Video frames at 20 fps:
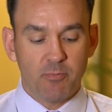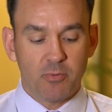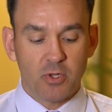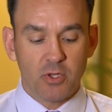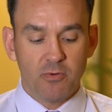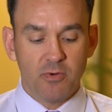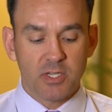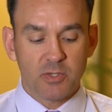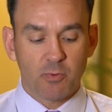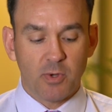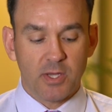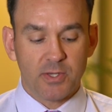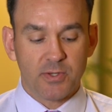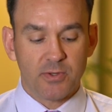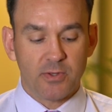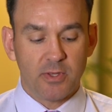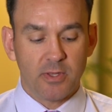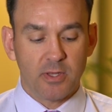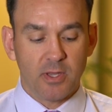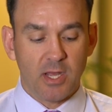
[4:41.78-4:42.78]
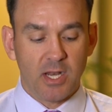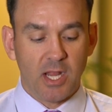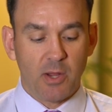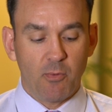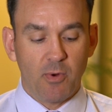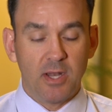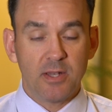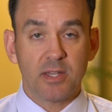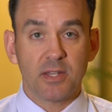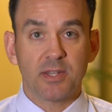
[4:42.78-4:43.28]
blew his whistle, and I
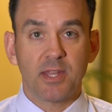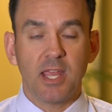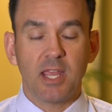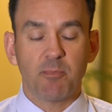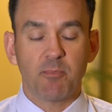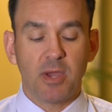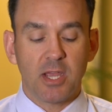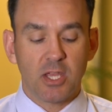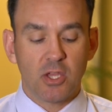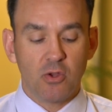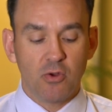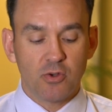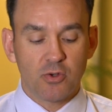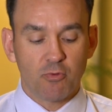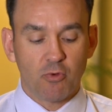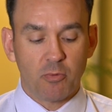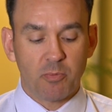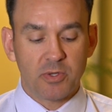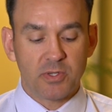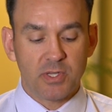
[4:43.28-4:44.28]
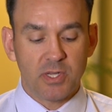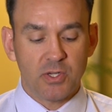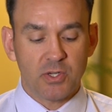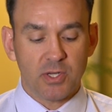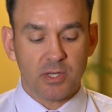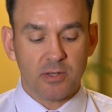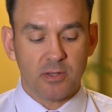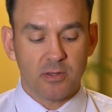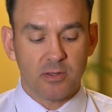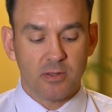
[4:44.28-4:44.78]
went to take my usual
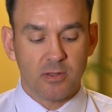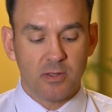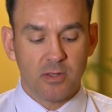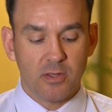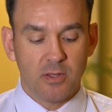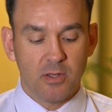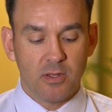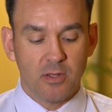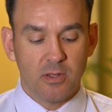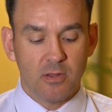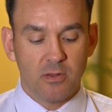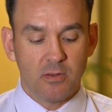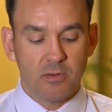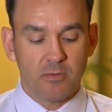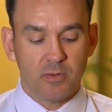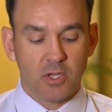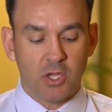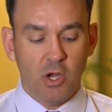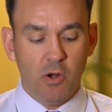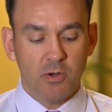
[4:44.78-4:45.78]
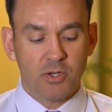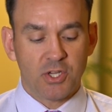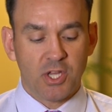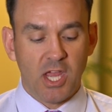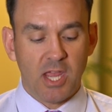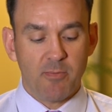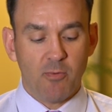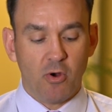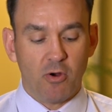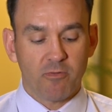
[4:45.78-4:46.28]
position. The coach
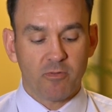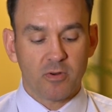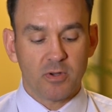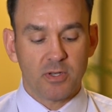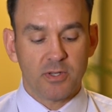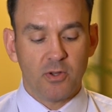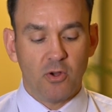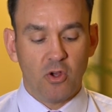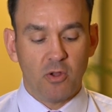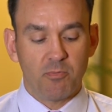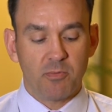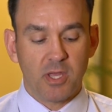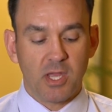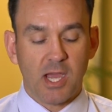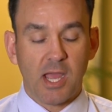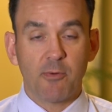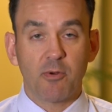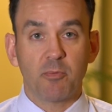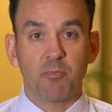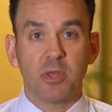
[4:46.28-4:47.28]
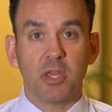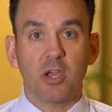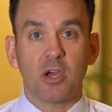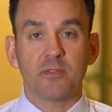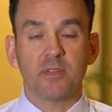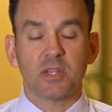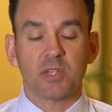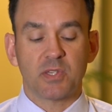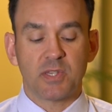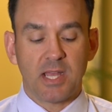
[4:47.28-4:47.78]
came over and told me I would be
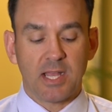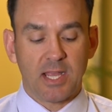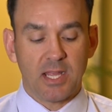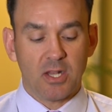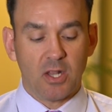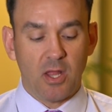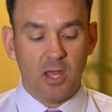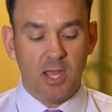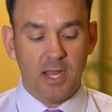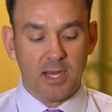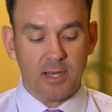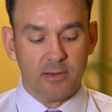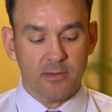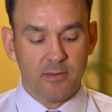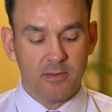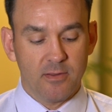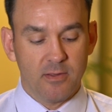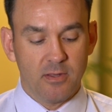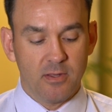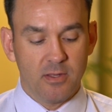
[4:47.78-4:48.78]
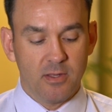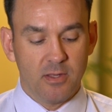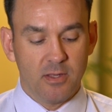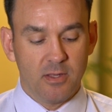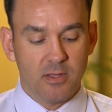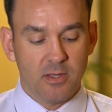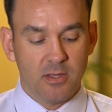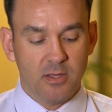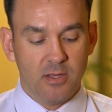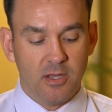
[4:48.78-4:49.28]
on the second line.
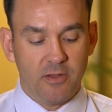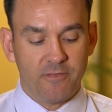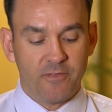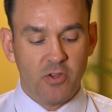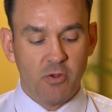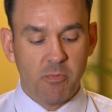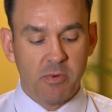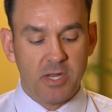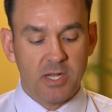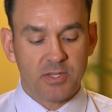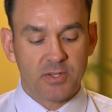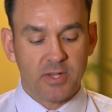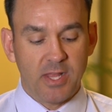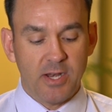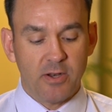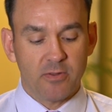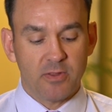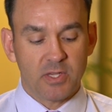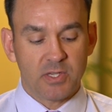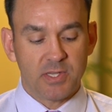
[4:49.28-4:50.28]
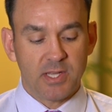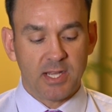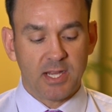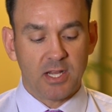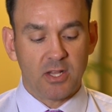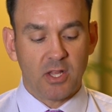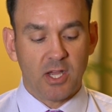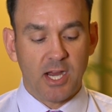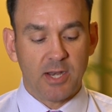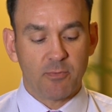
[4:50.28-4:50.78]
A few minutes later, the
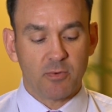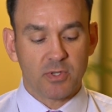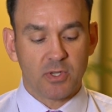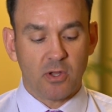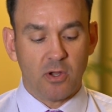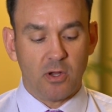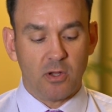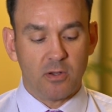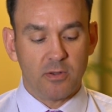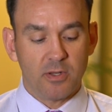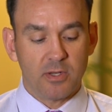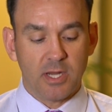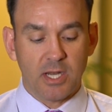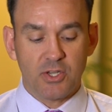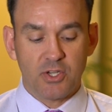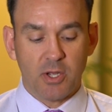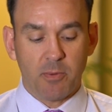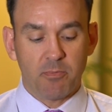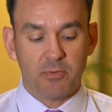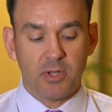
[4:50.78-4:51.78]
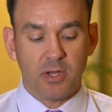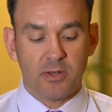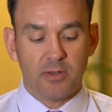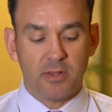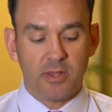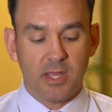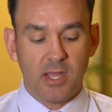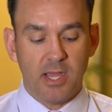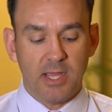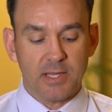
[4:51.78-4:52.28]
second line was called, and I jumped
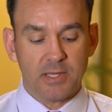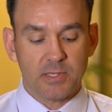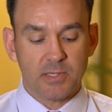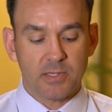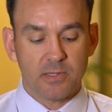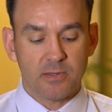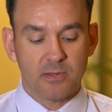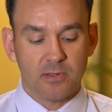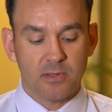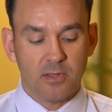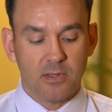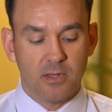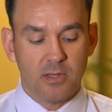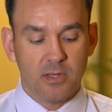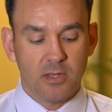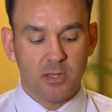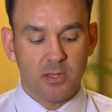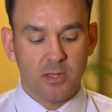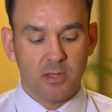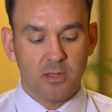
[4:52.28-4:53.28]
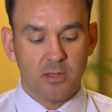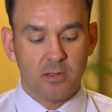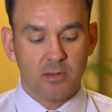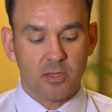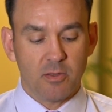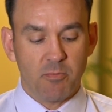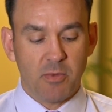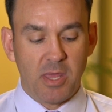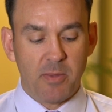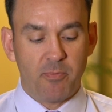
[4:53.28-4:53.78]
onto the ice.
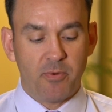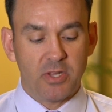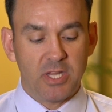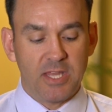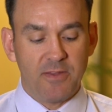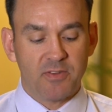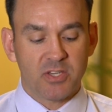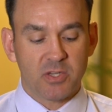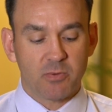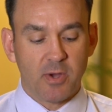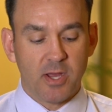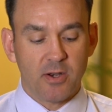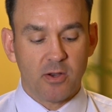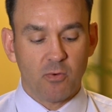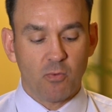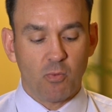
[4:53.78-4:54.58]
The Maple Leaf sweater